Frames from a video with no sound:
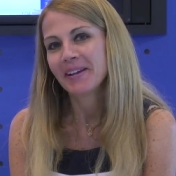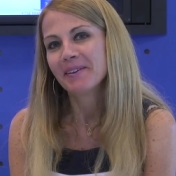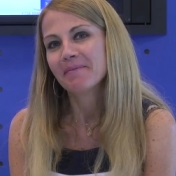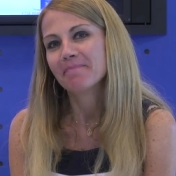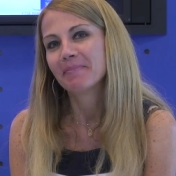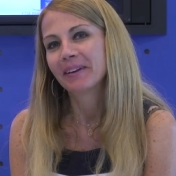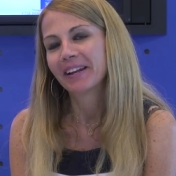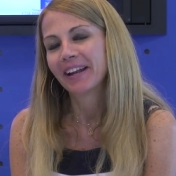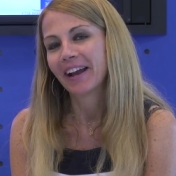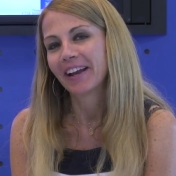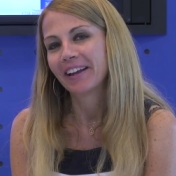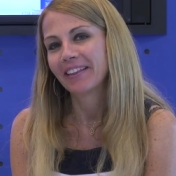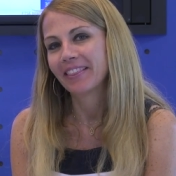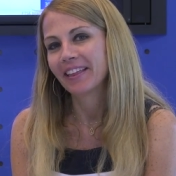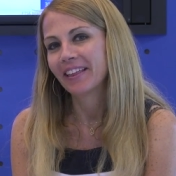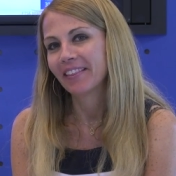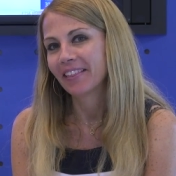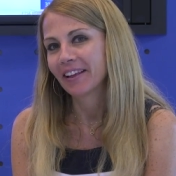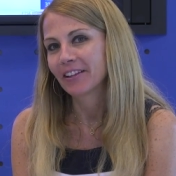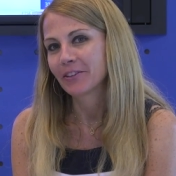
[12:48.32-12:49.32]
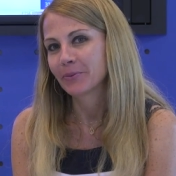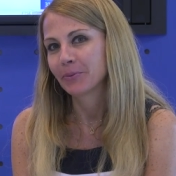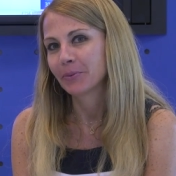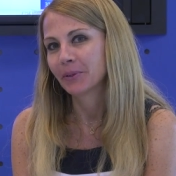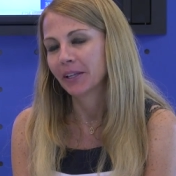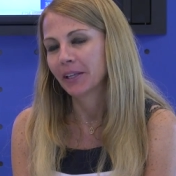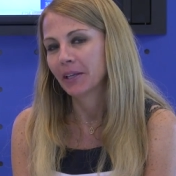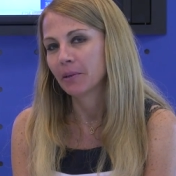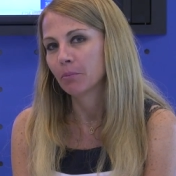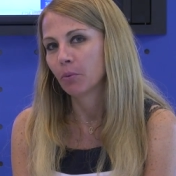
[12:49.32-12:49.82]
But I think that's
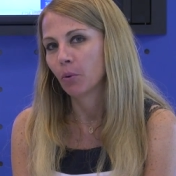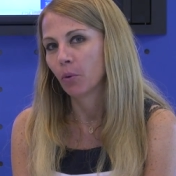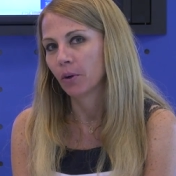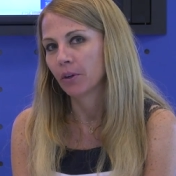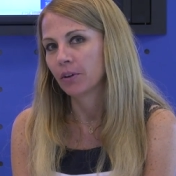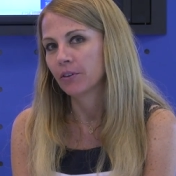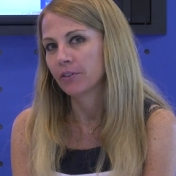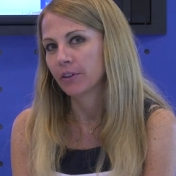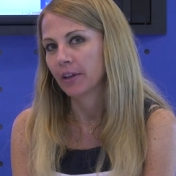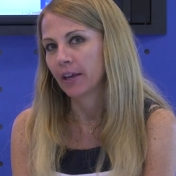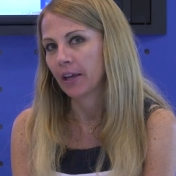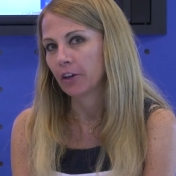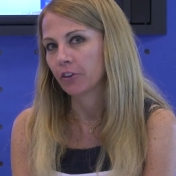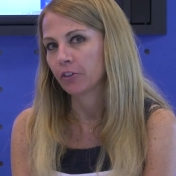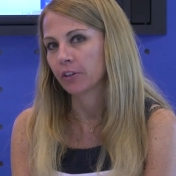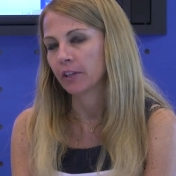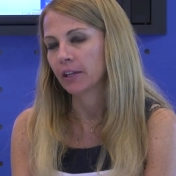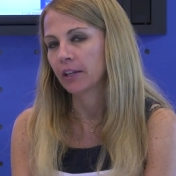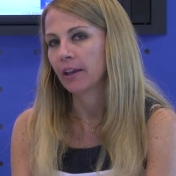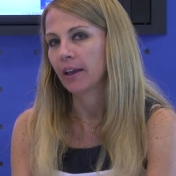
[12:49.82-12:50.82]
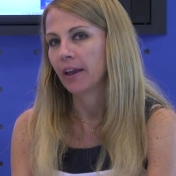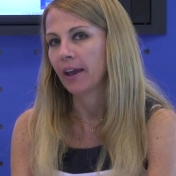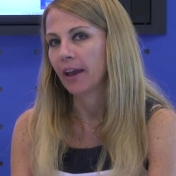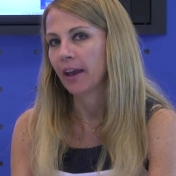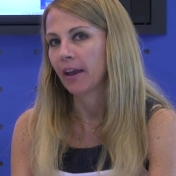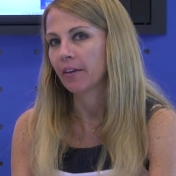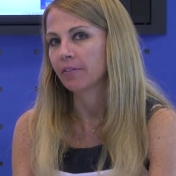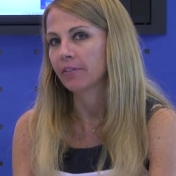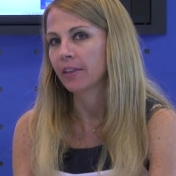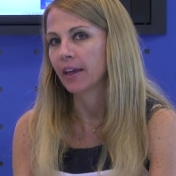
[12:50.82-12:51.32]
really important to actually
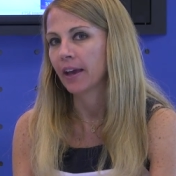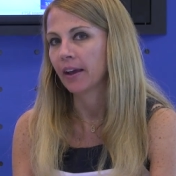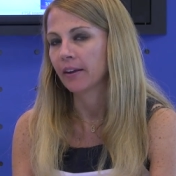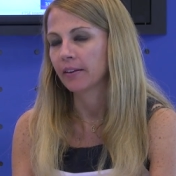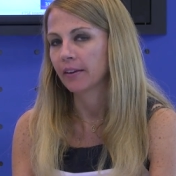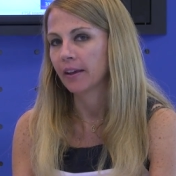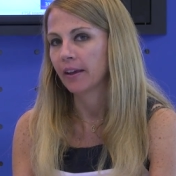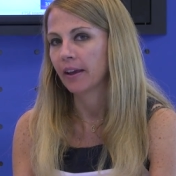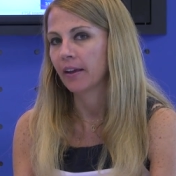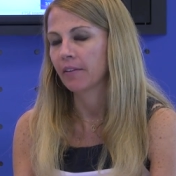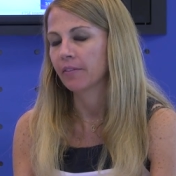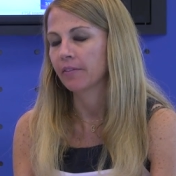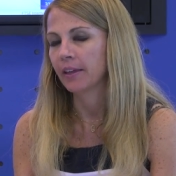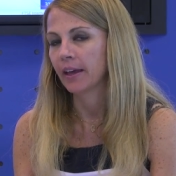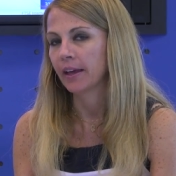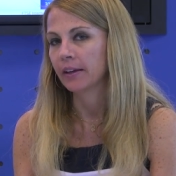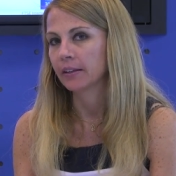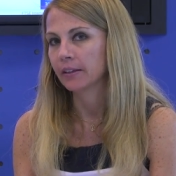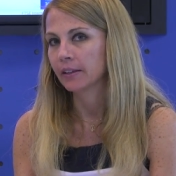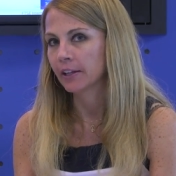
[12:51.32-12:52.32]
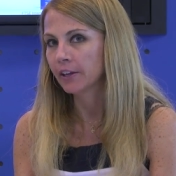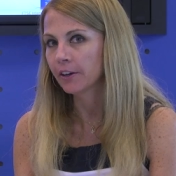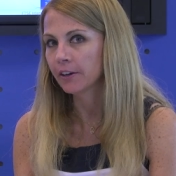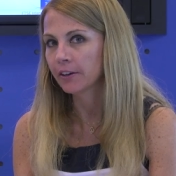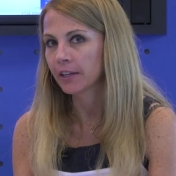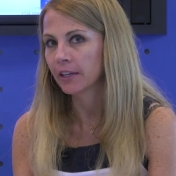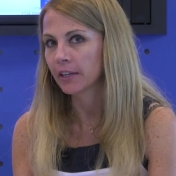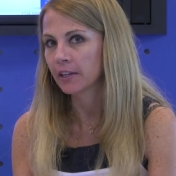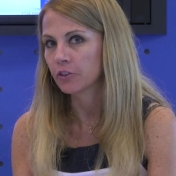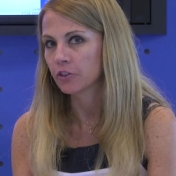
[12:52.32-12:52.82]
have that
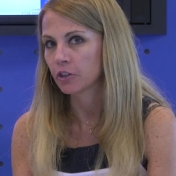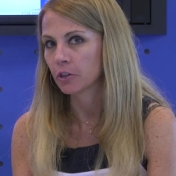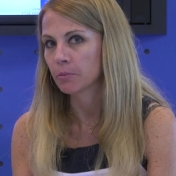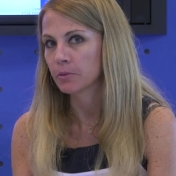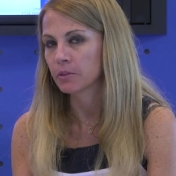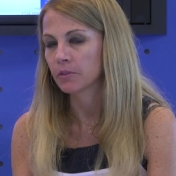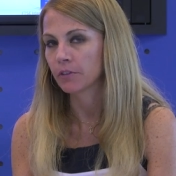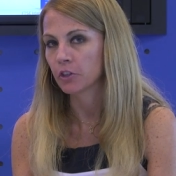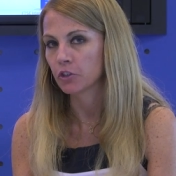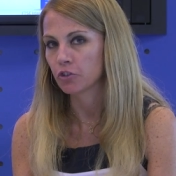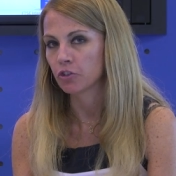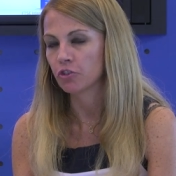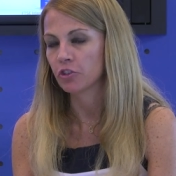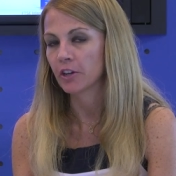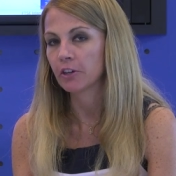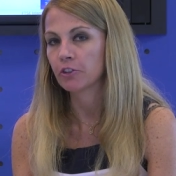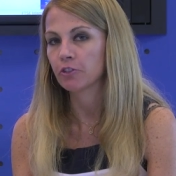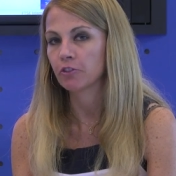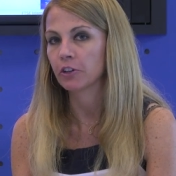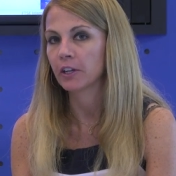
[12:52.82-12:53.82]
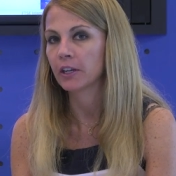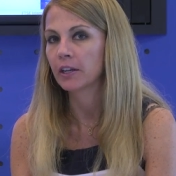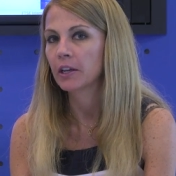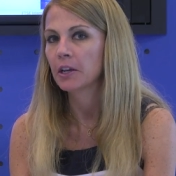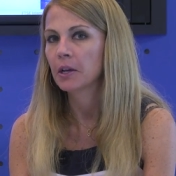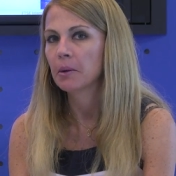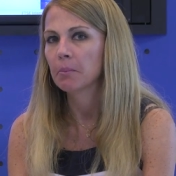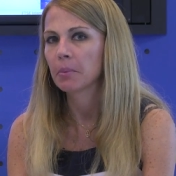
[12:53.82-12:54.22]
clarity in terms of the trajectory.